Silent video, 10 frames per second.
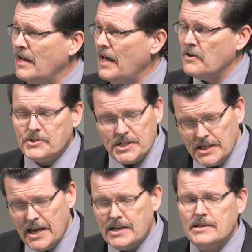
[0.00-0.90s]
I don't see
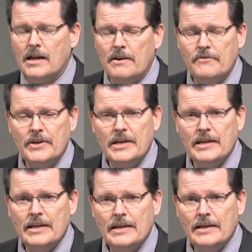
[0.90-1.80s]
that as love.
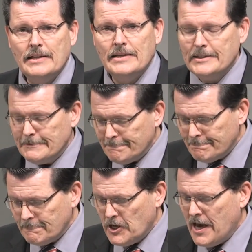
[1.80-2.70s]

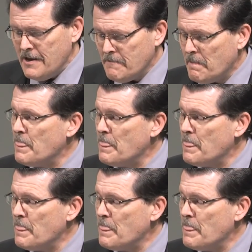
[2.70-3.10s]
Okay?